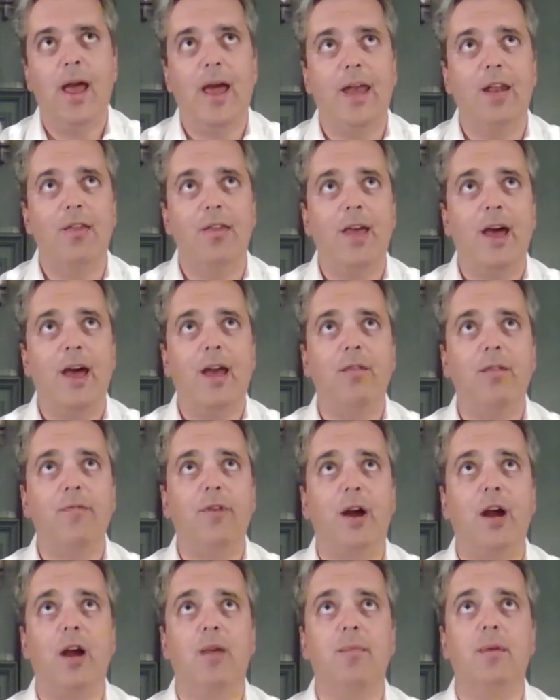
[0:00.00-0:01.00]
And in that
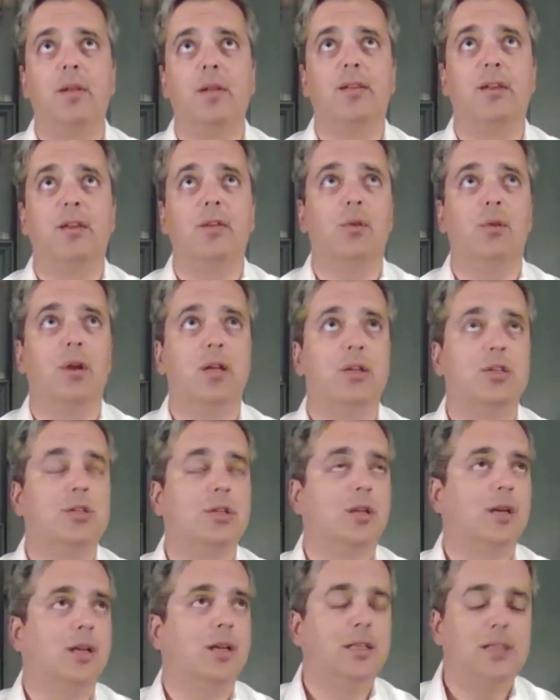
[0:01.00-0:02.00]
environment in
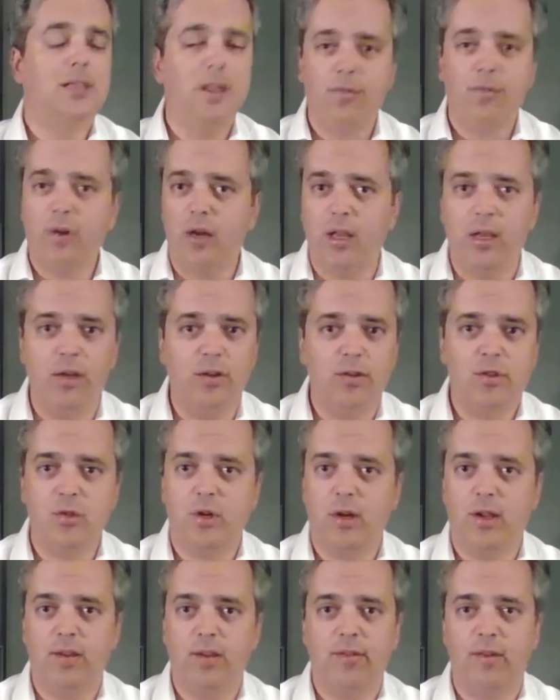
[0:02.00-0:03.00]
which different
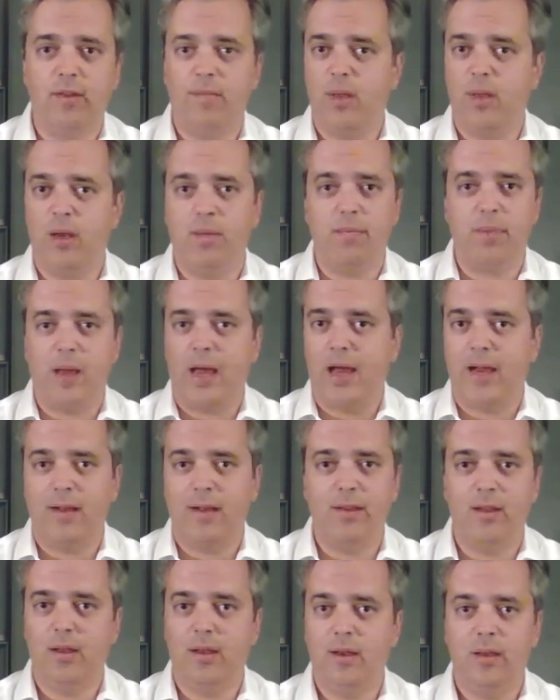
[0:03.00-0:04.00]
industries have been
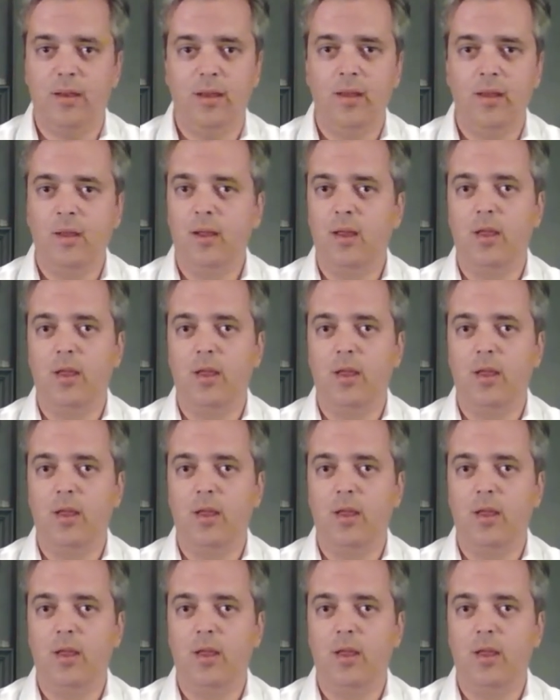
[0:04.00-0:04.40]
impacted,